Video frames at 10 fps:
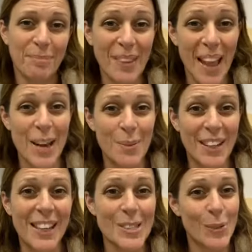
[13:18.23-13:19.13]
Anyway,
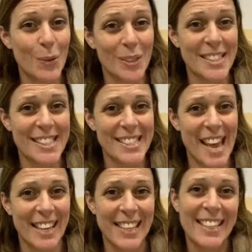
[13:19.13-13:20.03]
that's all I wanted to
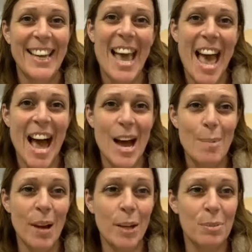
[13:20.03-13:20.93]
say.
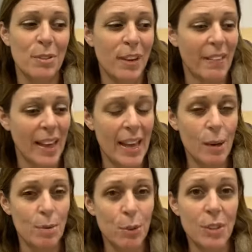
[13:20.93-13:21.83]
Hope you found that helpful.